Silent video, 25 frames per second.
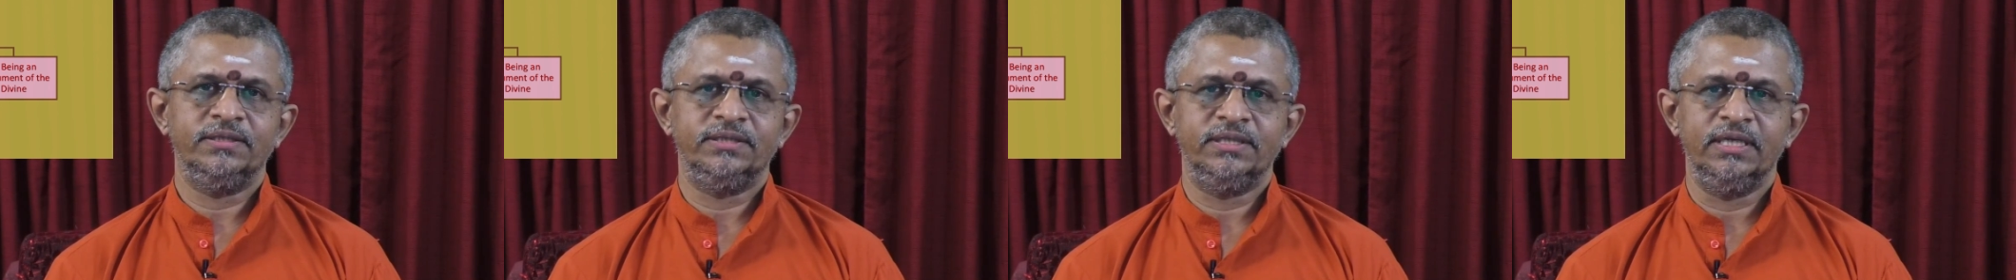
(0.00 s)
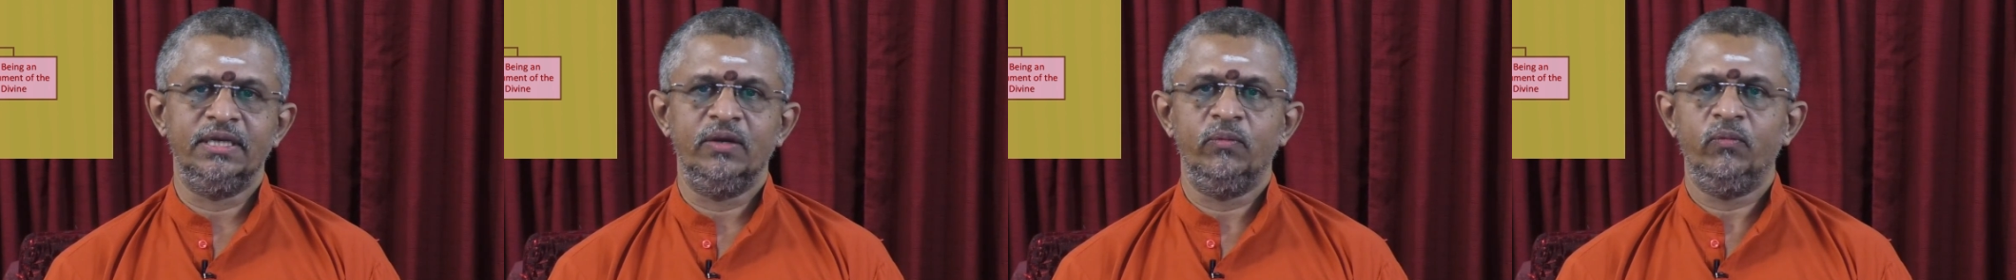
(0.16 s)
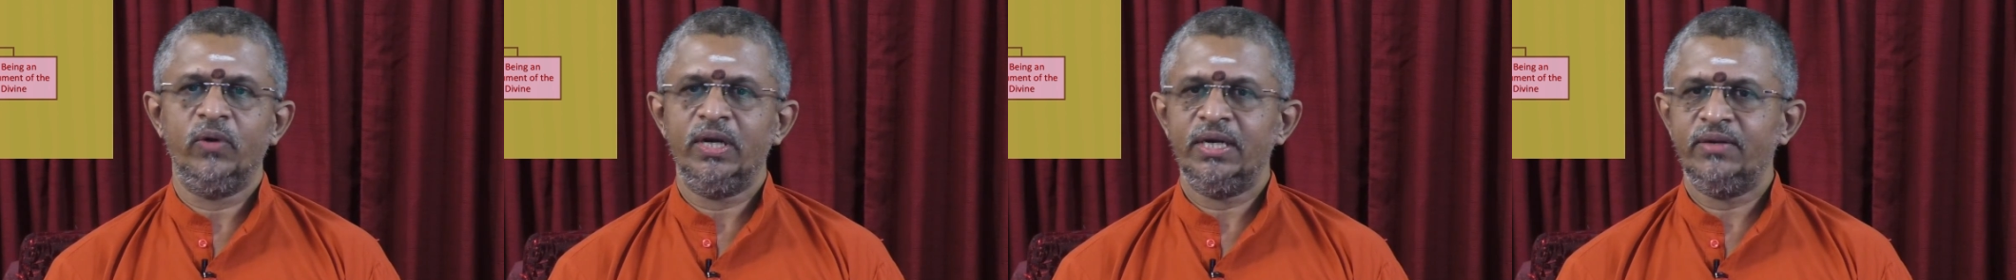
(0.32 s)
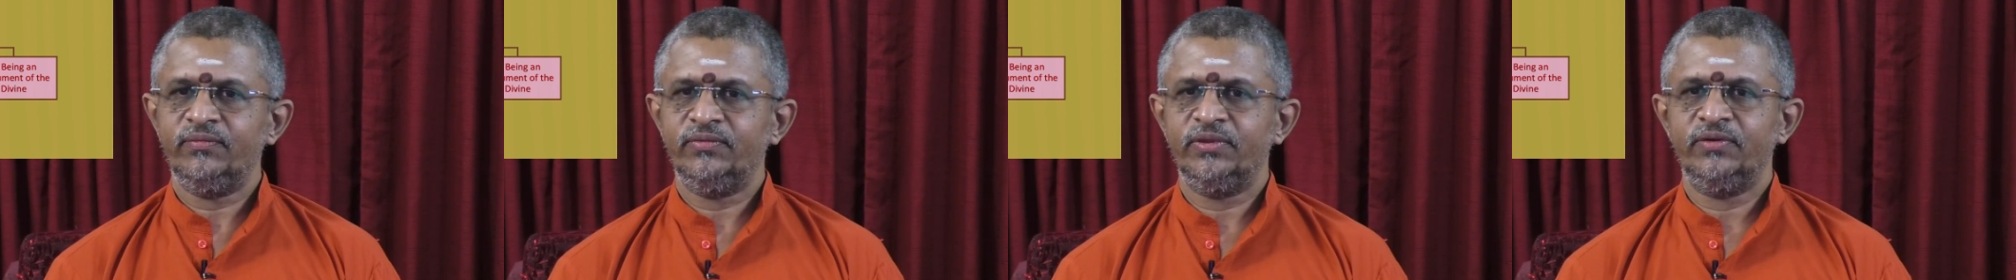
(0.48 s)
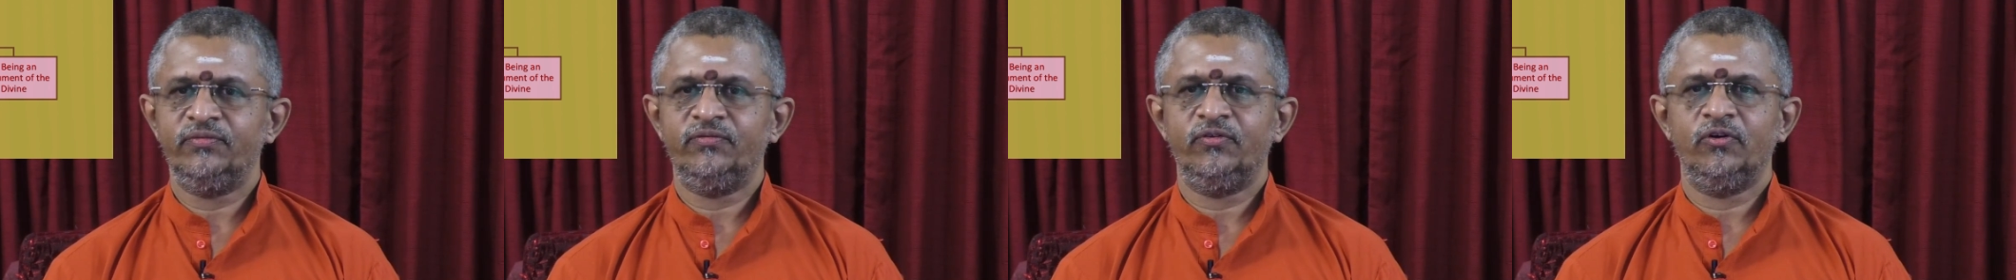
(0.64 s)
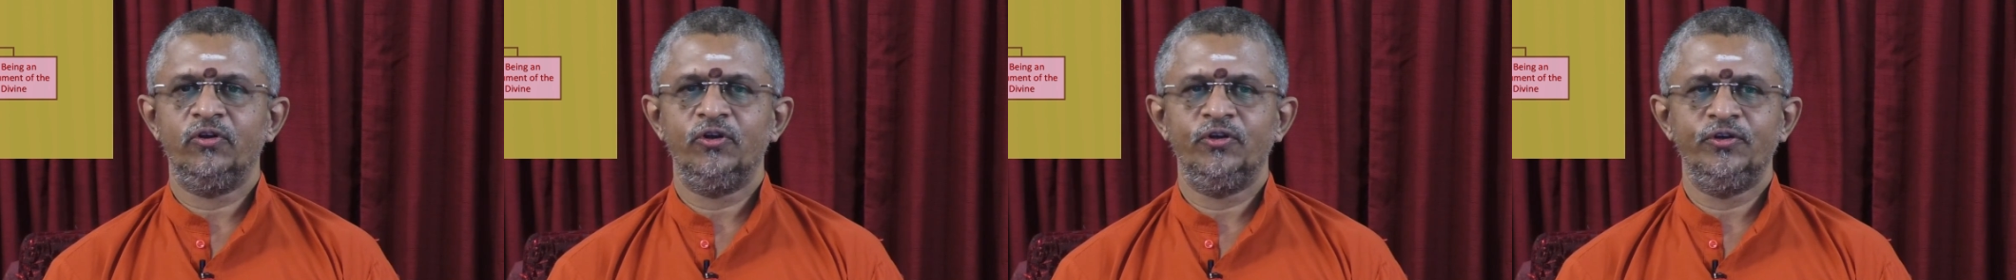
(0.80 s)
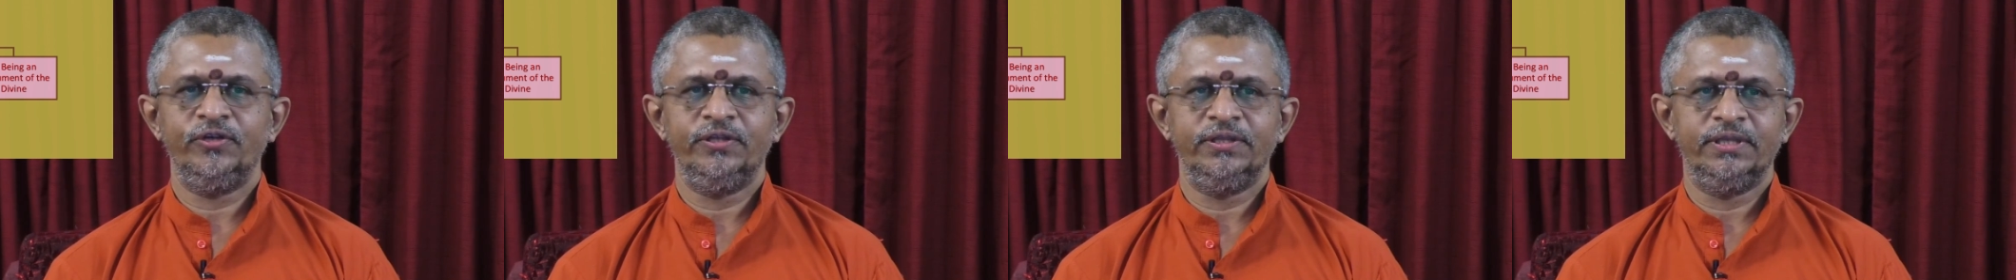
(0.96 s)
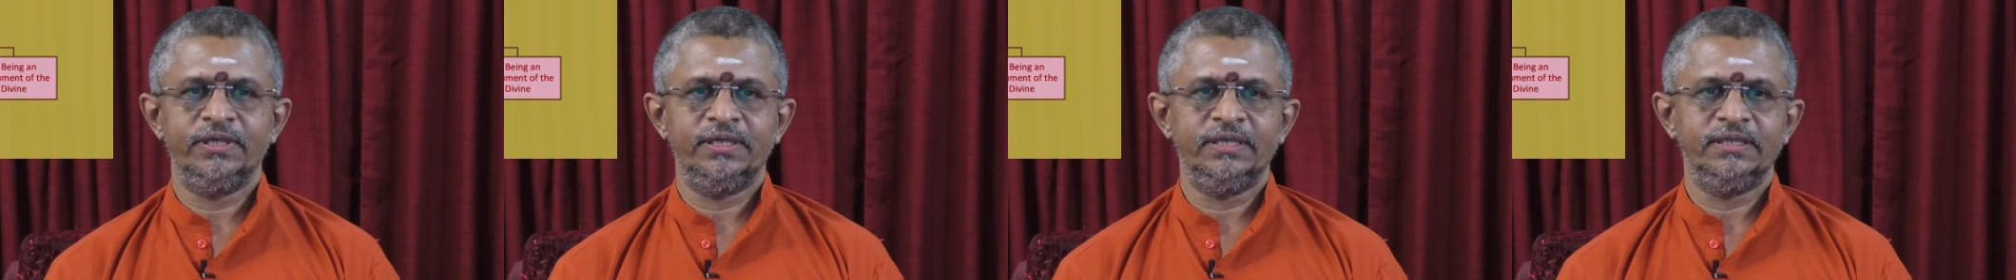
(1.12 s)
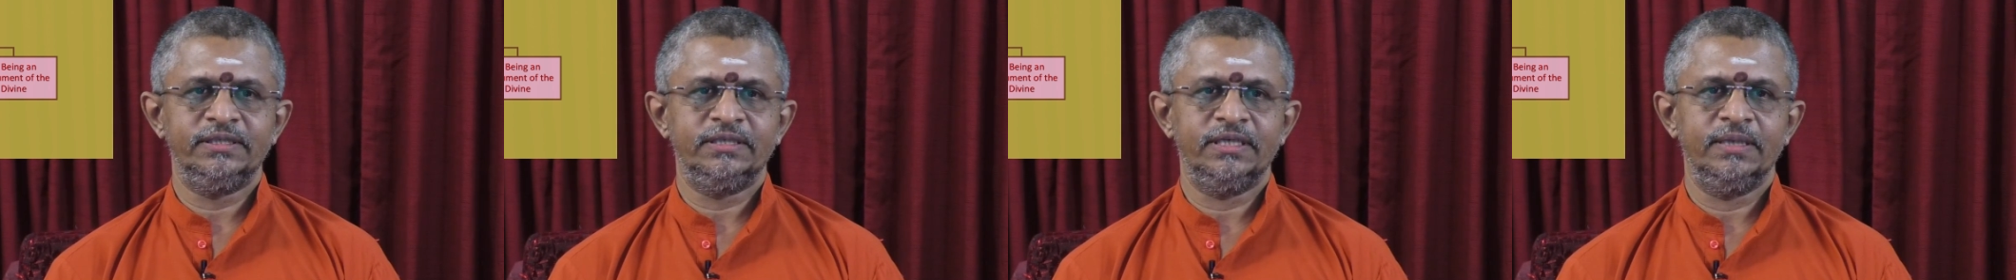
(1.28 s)
practicing one of the
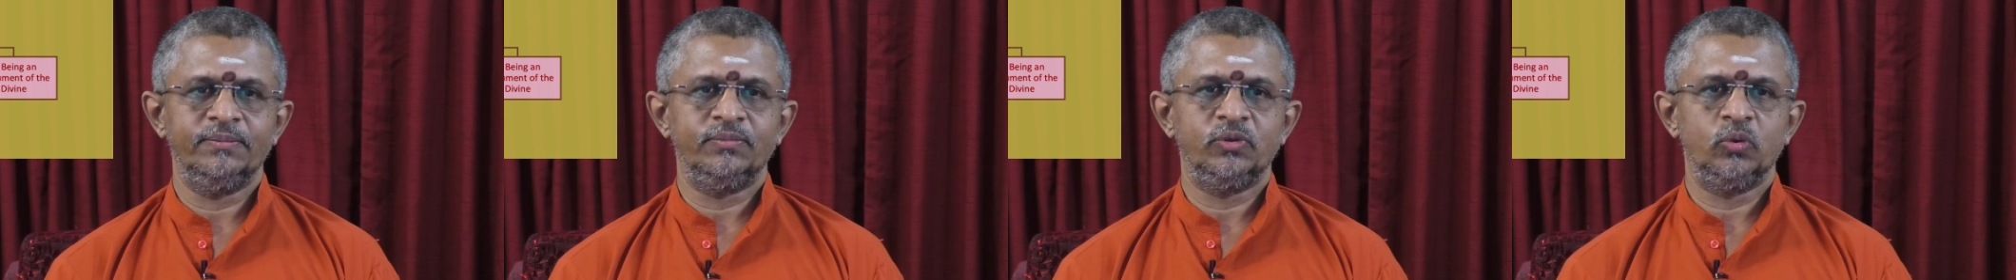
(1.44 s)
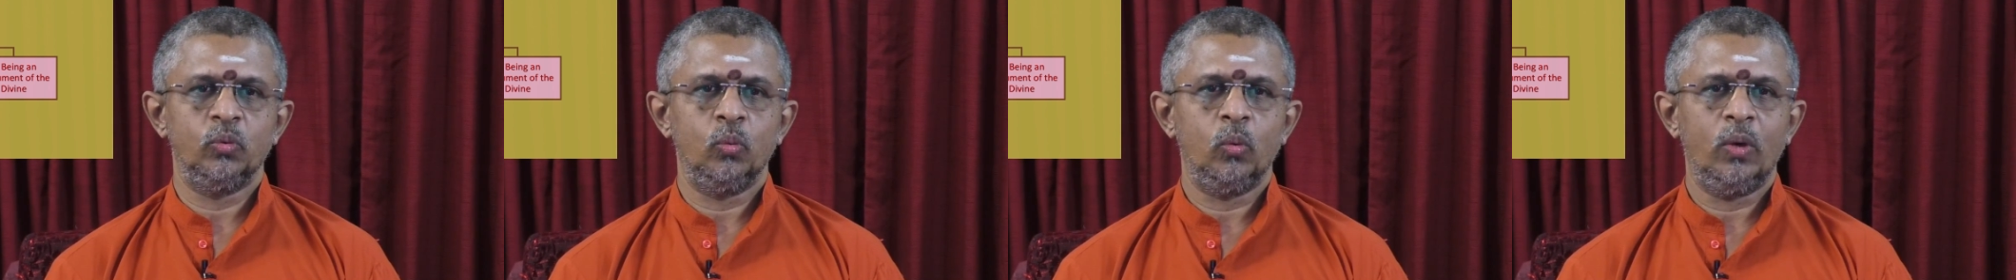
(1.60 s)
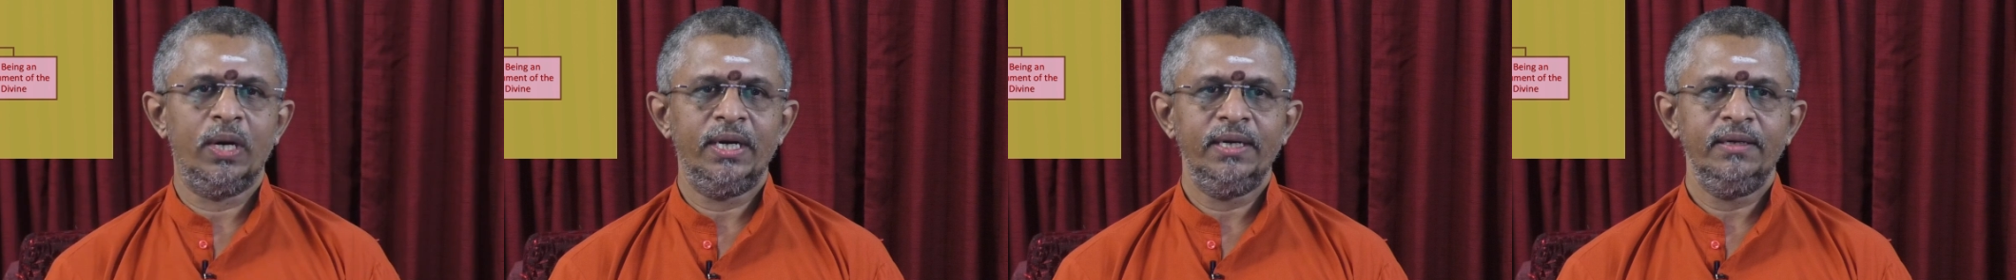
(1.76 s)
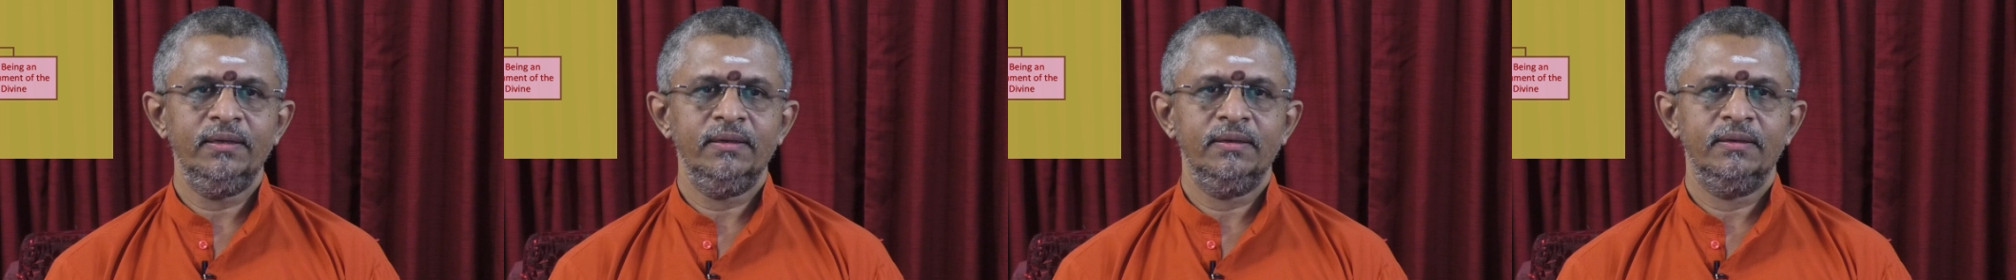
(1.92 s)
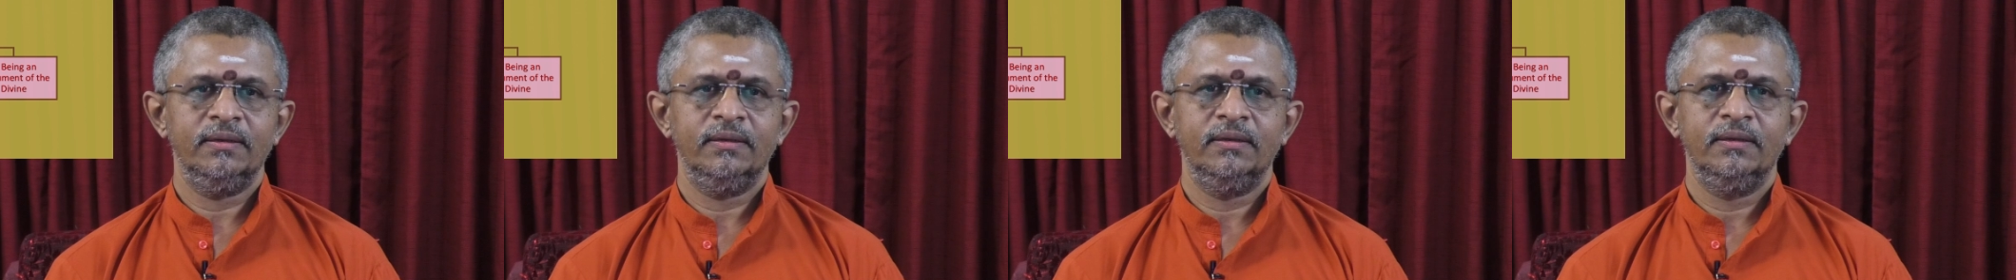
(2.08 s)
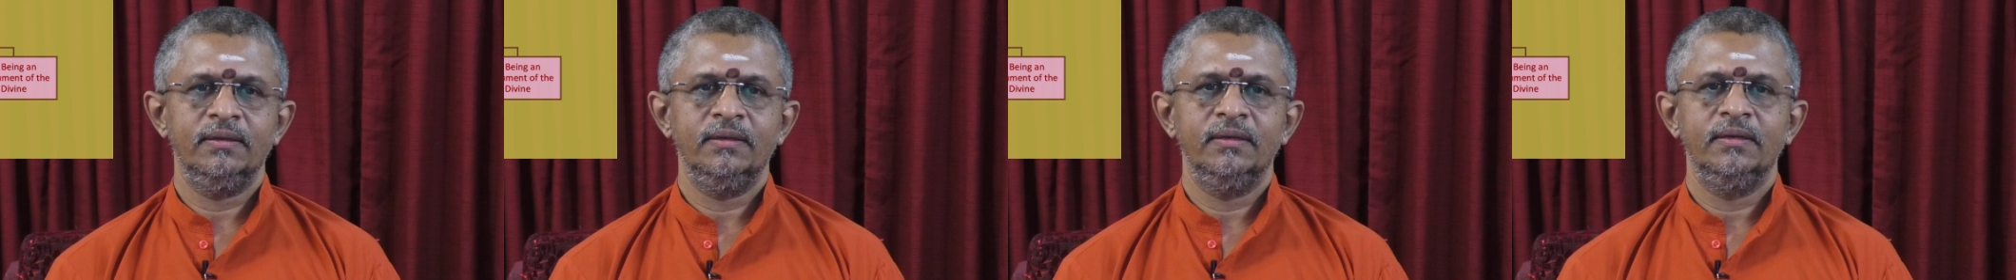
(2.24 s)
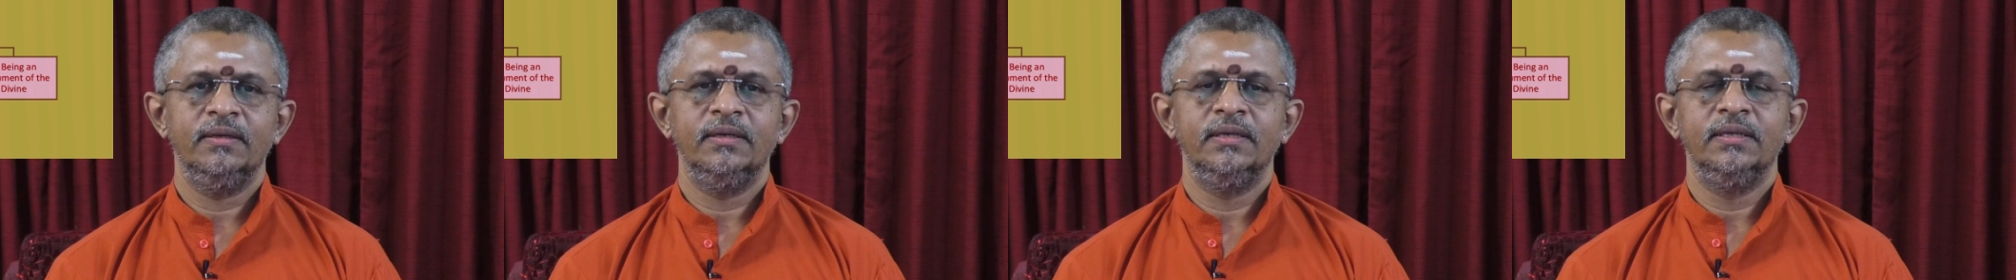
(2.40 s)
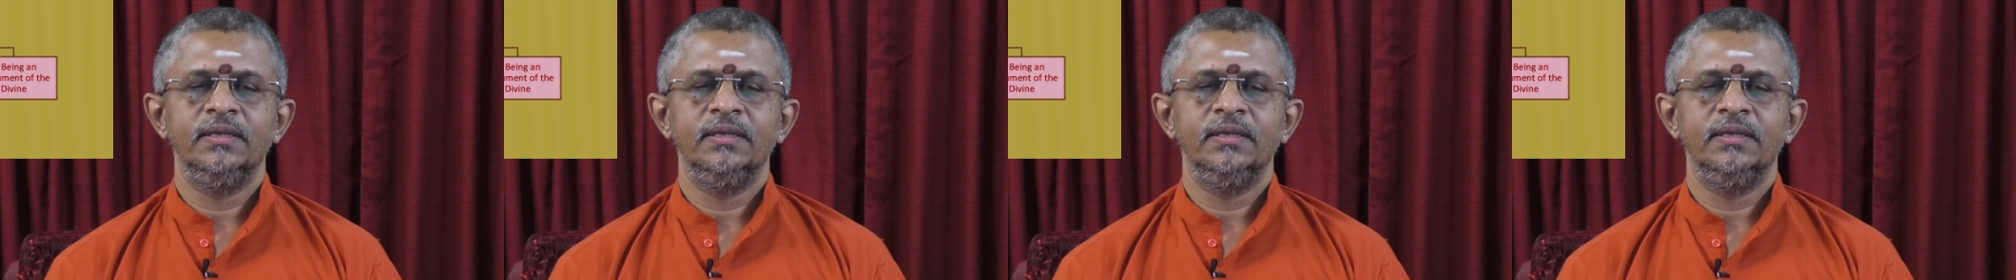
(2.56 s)
following 3 steps. 1,